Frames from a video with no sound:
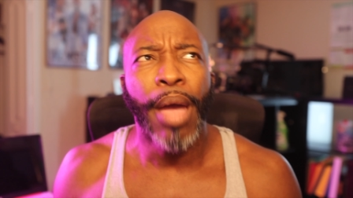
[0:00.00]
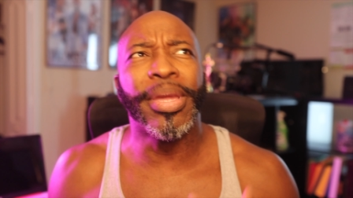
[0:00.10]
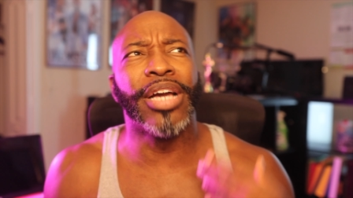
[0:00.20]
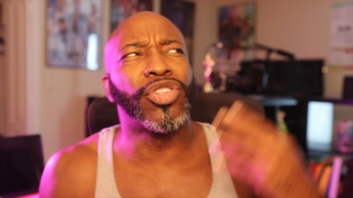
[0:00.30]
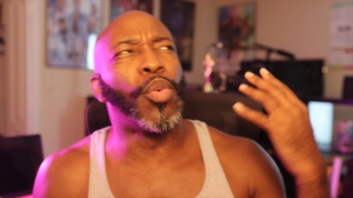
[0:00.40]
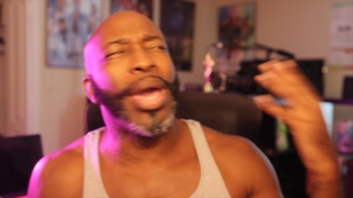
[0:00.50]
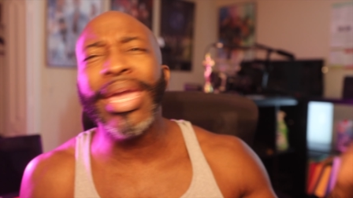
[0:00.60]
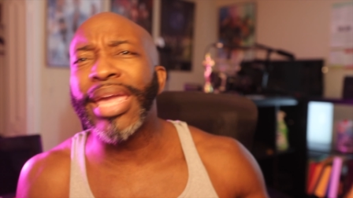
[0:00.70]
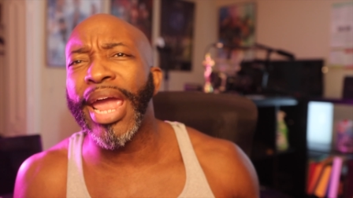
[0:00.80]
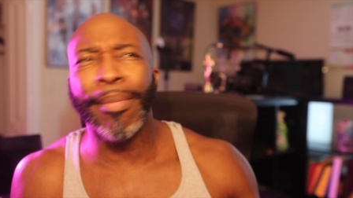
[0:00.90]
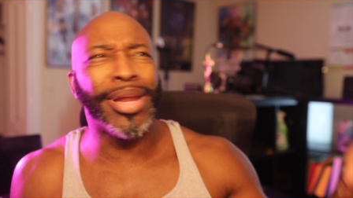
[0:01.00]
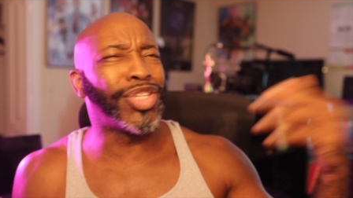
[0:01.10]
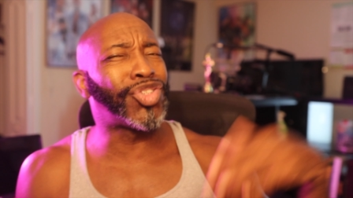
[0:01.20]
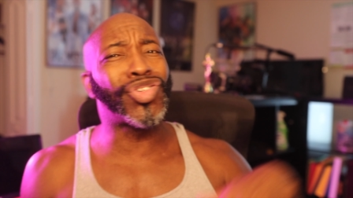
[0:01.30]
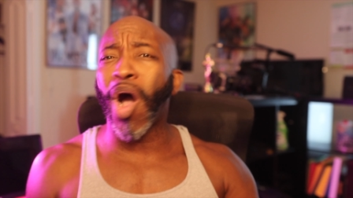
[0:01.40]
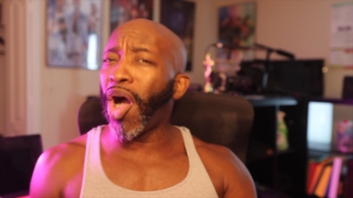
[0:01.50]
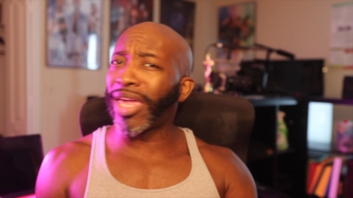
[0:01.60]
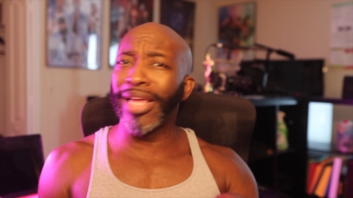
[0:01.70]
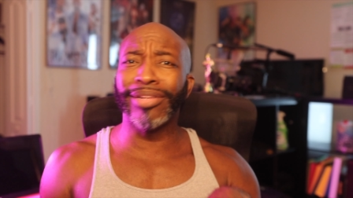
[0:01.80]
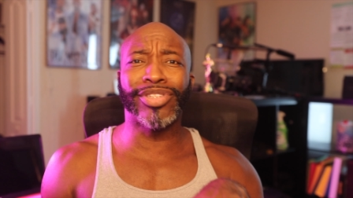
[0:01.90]
Because the way Cameron is
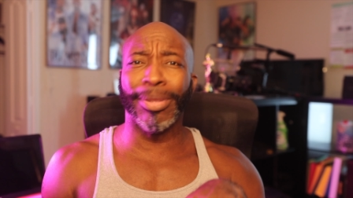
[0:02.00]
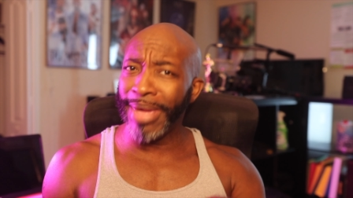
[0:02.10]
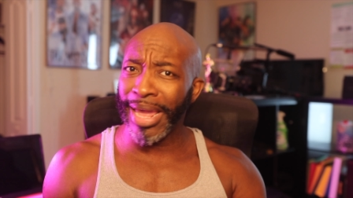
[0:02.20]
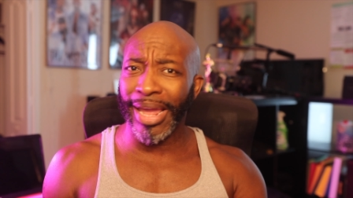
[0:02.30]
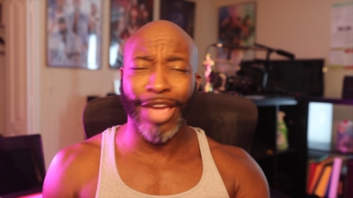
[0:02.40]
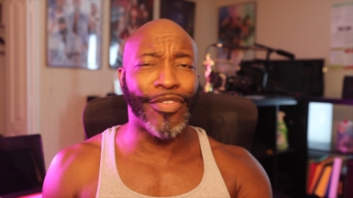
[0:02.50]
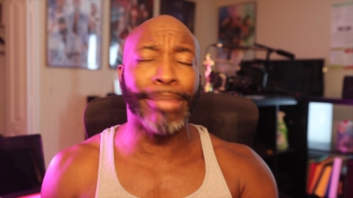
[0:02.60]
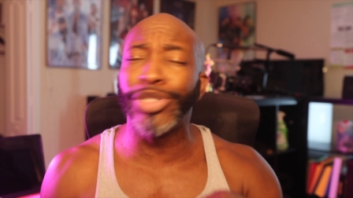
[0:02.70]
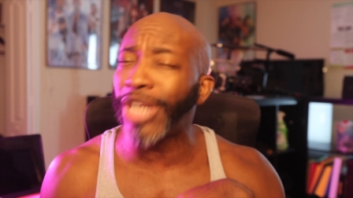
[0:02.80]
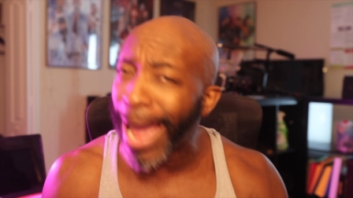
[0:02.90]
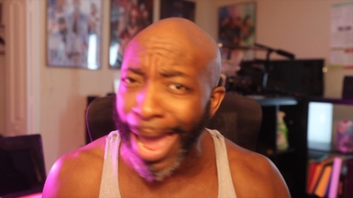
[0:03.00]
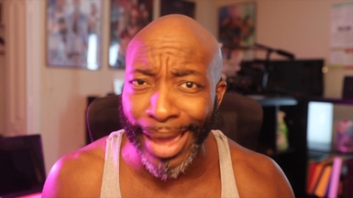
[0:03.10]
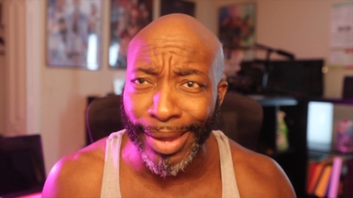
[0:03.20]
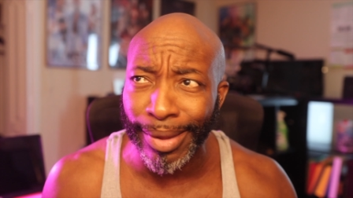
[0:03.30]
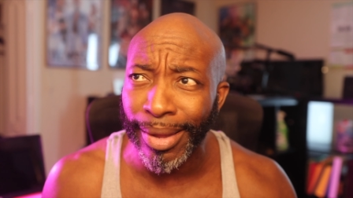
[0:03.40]
talking to me, if I'm Jag,